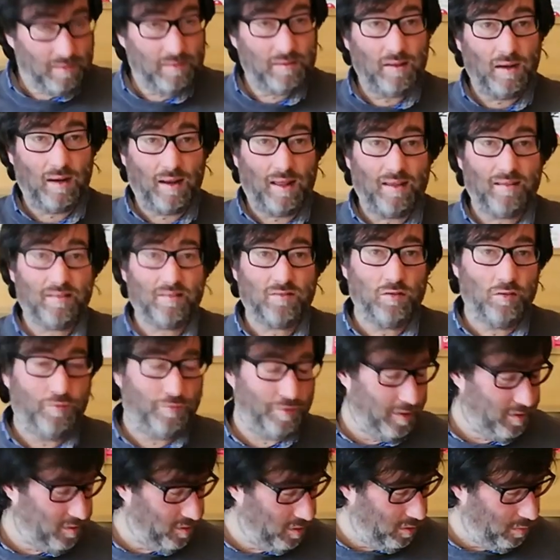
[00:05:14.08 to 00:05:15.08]
the last
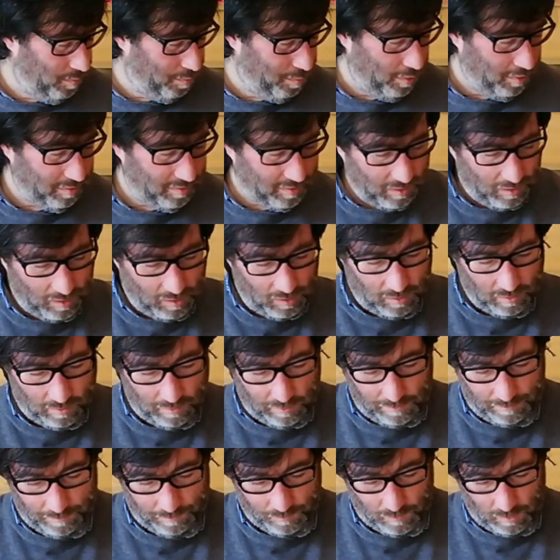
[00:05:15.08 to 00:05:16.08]
official
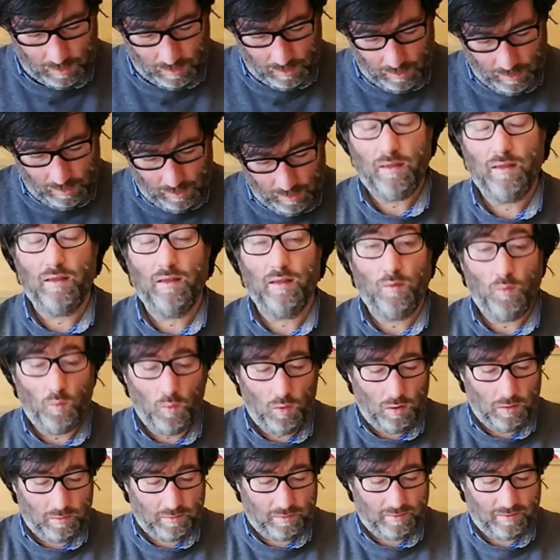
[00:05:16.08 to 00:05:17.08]
postcard
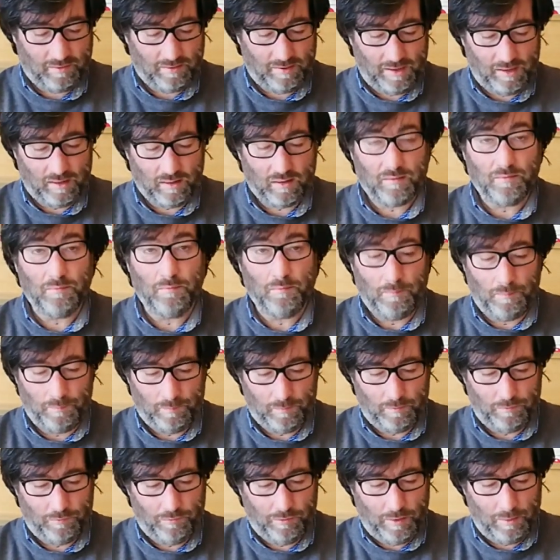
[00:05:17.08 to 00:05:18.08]
was sent
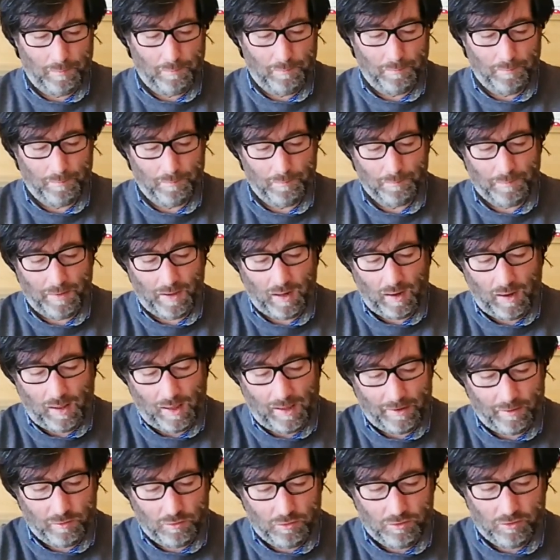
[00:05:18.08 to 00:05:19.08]
from
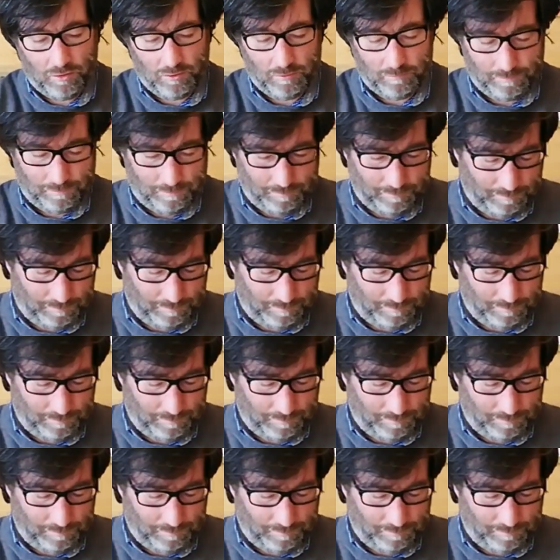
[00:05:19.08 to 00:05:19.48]
Belarus